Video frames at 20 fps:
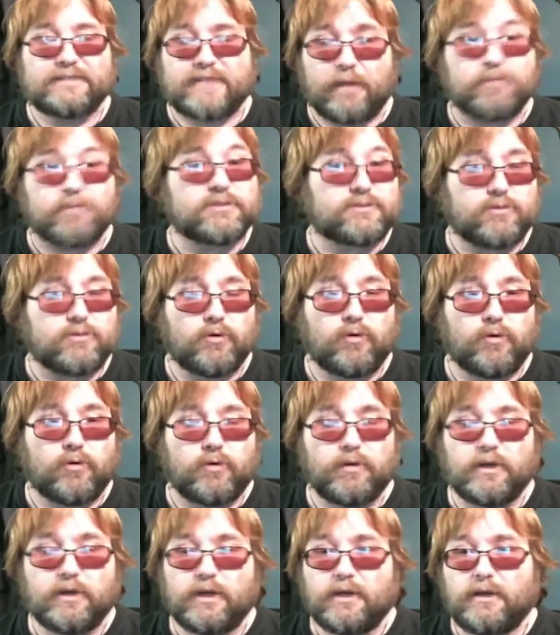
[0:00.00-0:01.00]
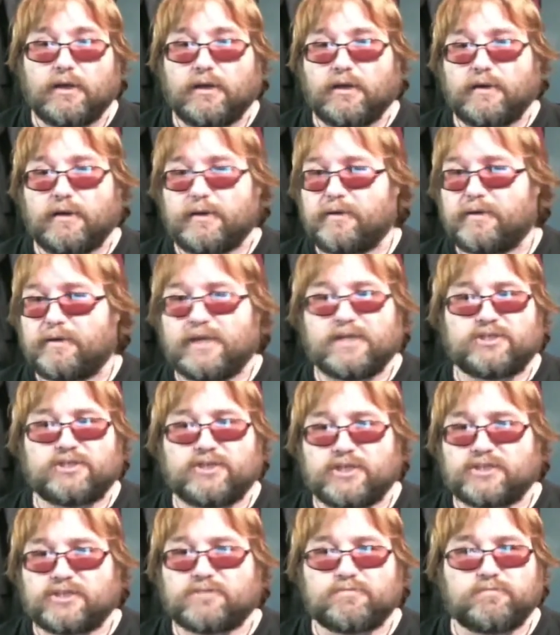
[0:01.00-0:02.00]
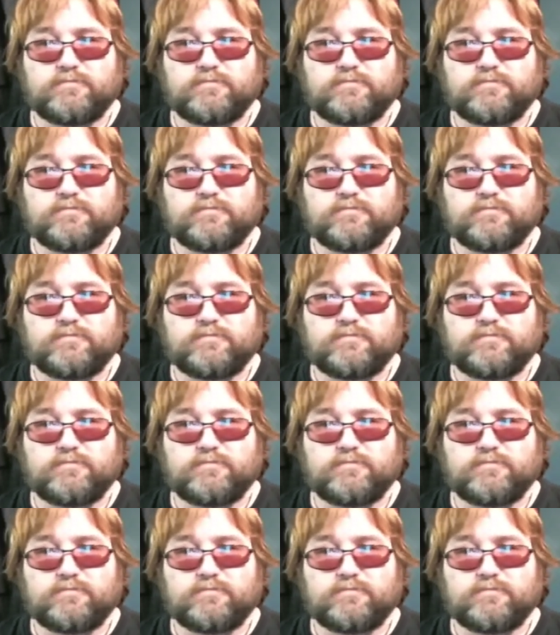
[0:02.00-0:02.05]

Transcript: That was cool. Uh, it just